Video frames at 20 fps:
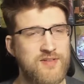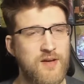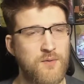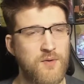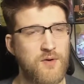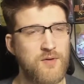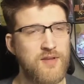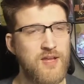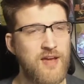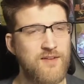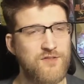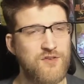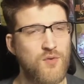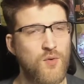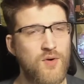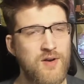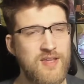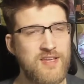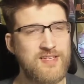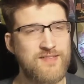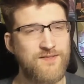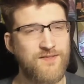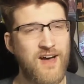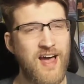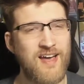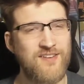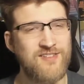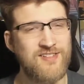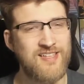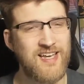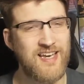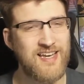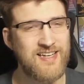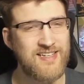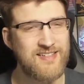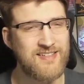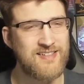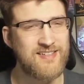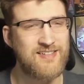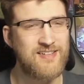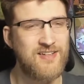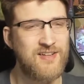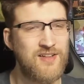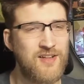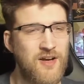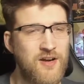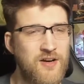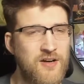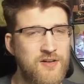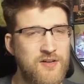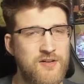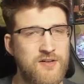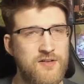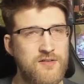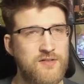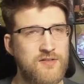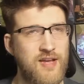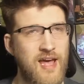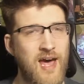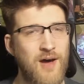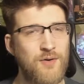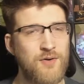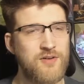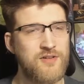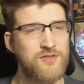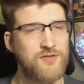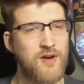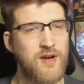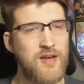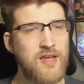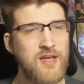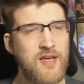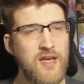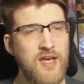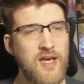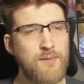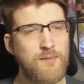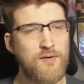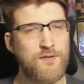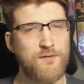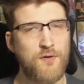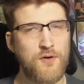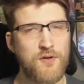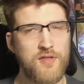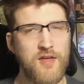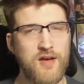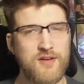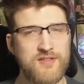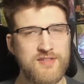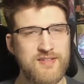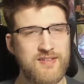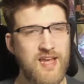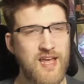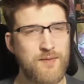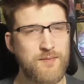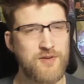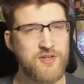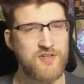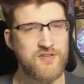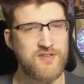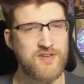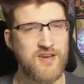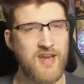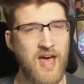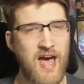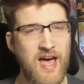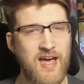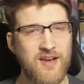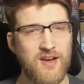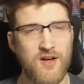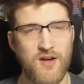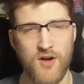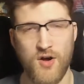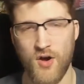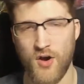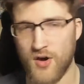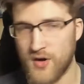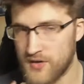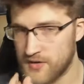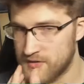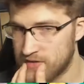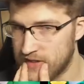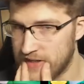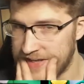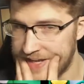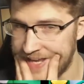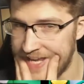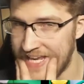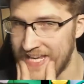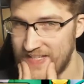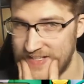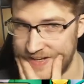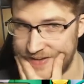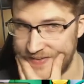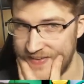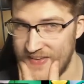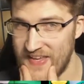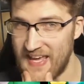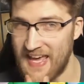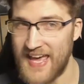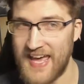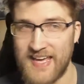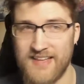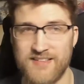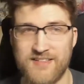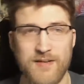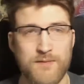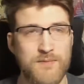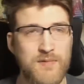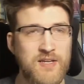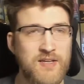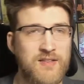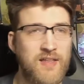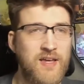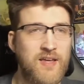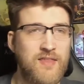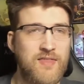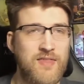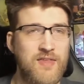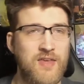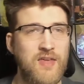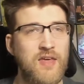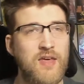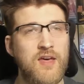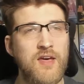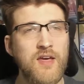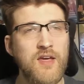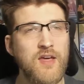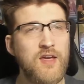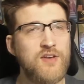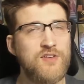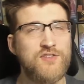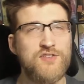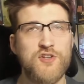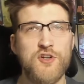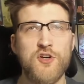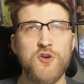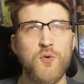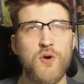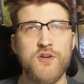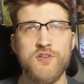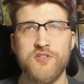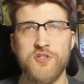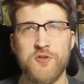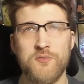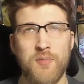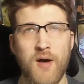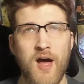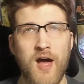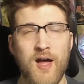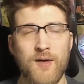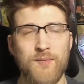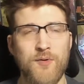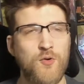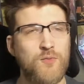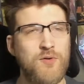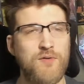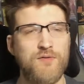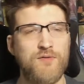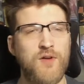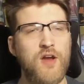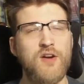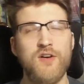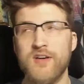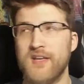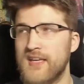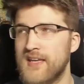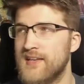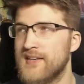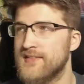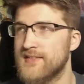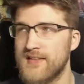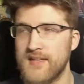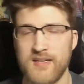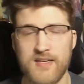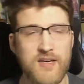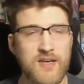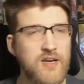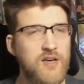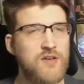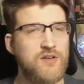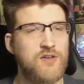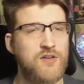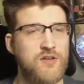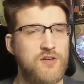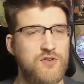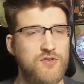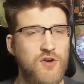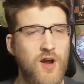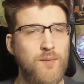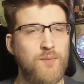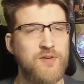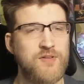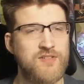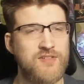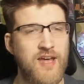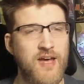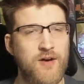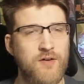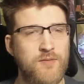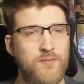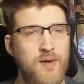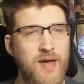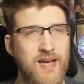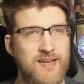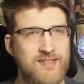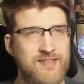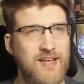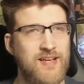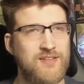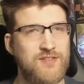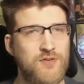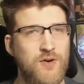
Now we only have 25 seconds until our tower is ready, but 4,000 damage is not hard to hit. If he had something like the Sir, Where's Your Bomb, it would be very easy to drop us down past that.